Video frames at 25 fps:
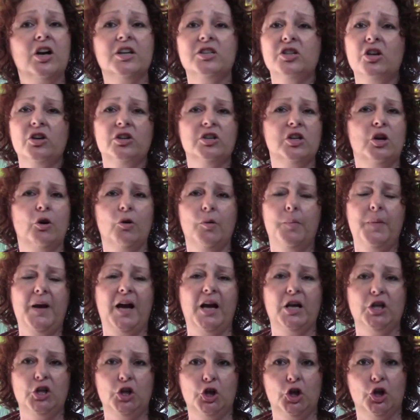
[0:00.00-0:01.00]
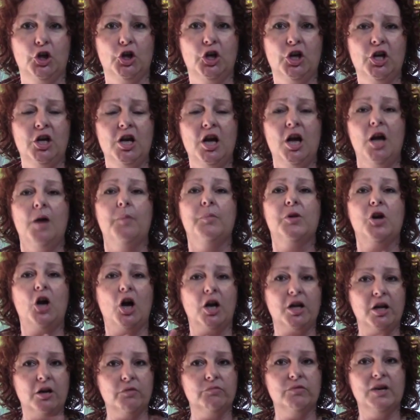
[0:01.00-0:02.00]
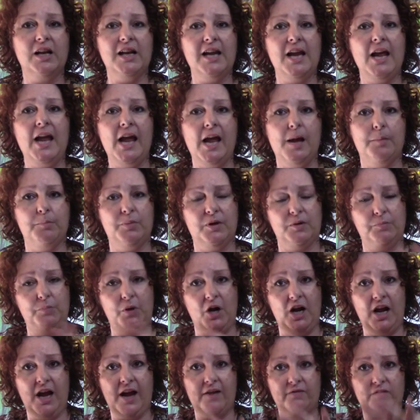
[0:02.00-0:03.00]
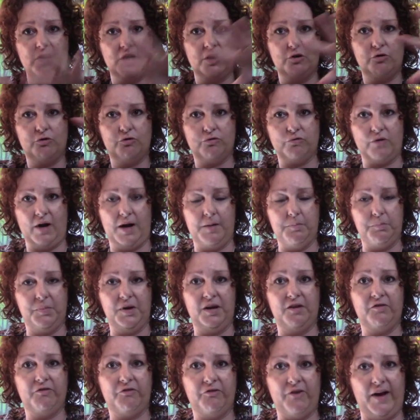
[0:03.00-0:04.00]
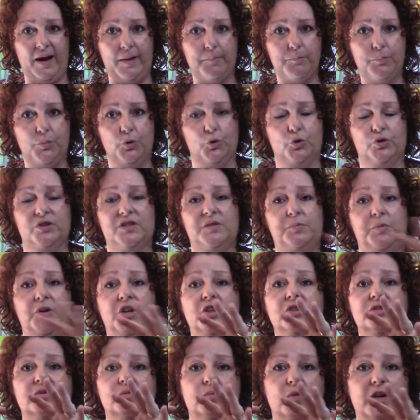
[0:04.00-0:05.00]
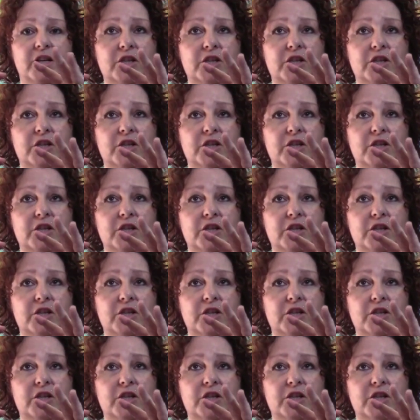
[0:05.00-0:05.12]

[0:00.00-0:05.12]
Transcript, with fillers: don't know about you, but I get really hampered by having great big fat books, because when